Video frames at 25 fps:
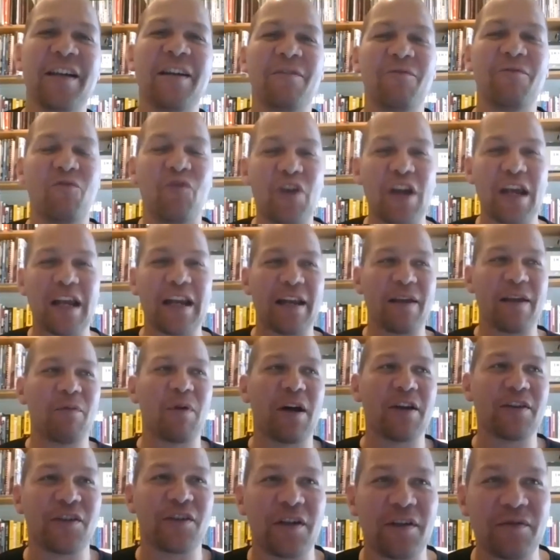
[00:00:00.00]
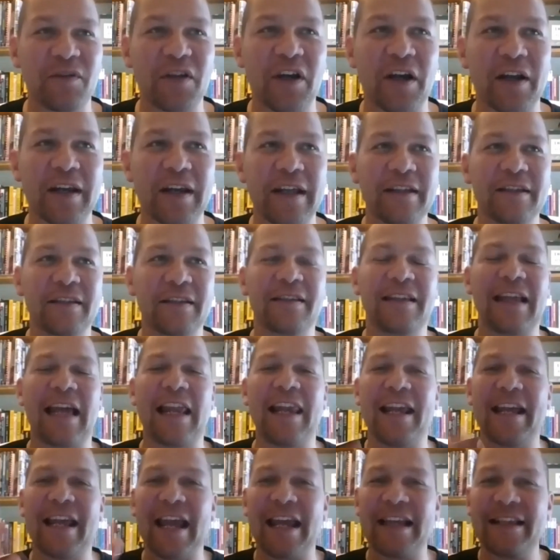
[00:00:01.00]
Really, what I should have done is
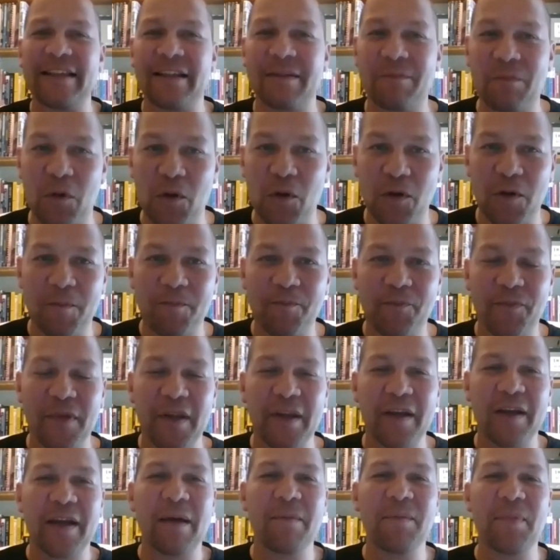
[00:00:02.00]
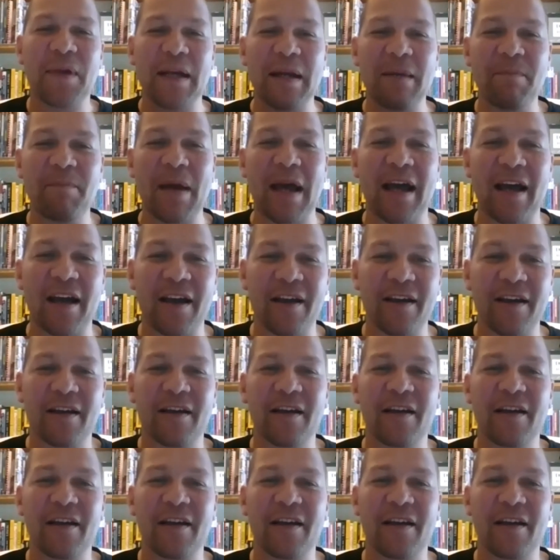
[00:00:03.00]
delegated more and been a better